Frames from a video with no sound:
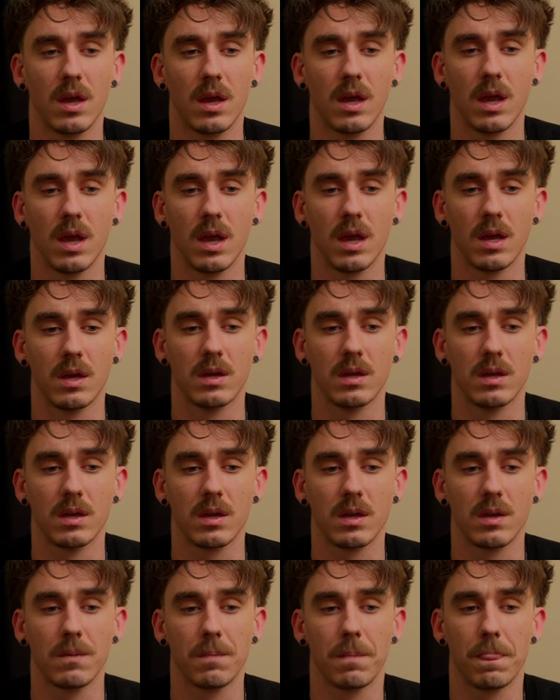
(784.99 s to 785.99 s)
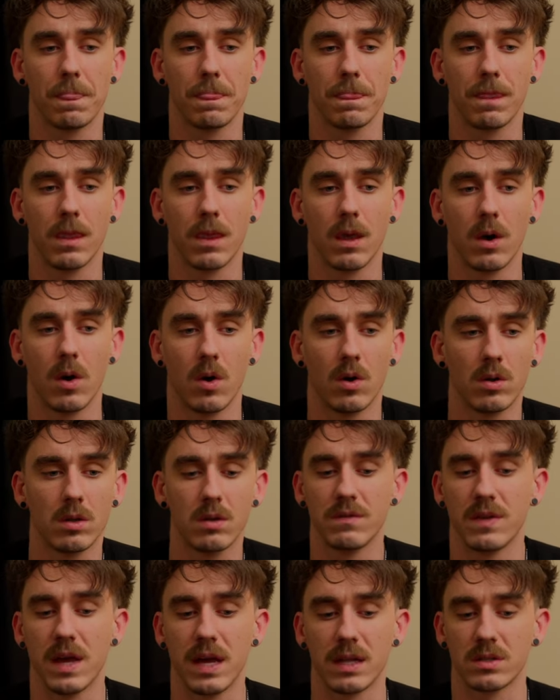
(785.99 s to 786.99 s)
And all
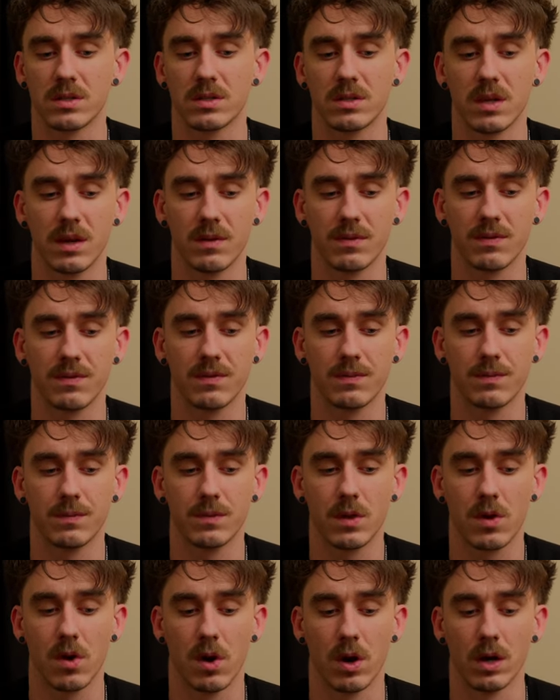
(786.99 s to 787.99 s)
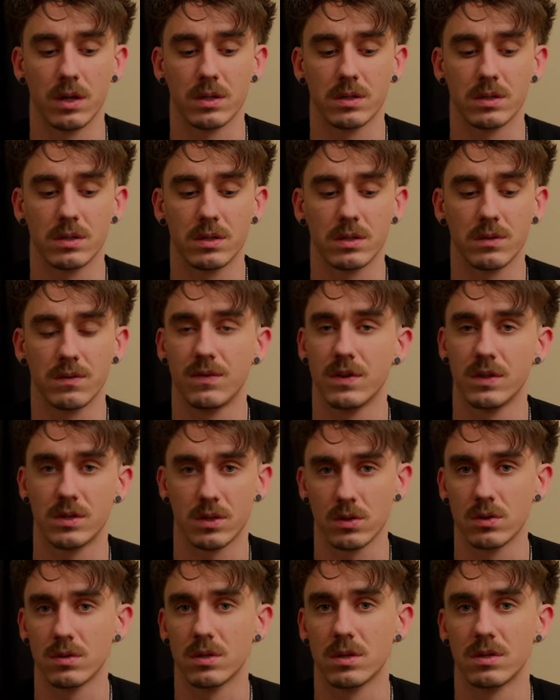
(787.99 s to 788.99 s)
of that stuff caused
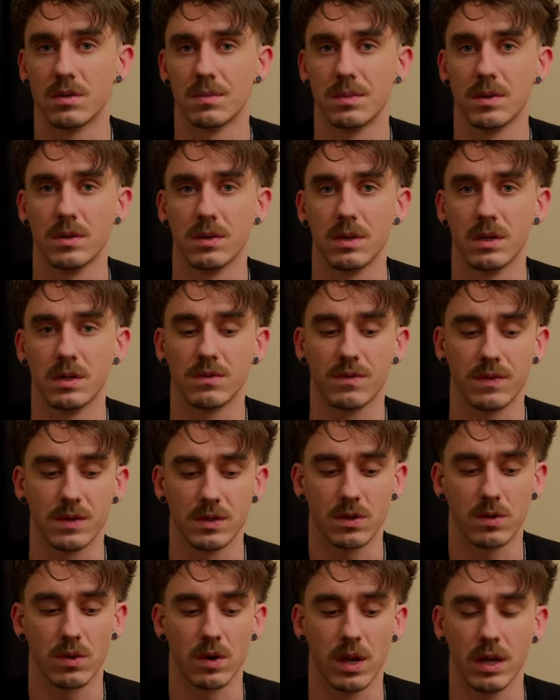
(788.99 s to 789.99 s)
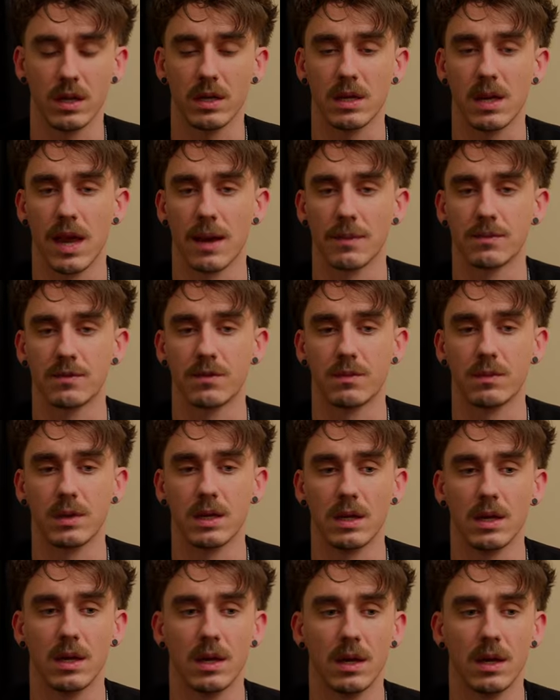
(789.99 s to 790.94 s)
physical disabilities, physical handicaps for me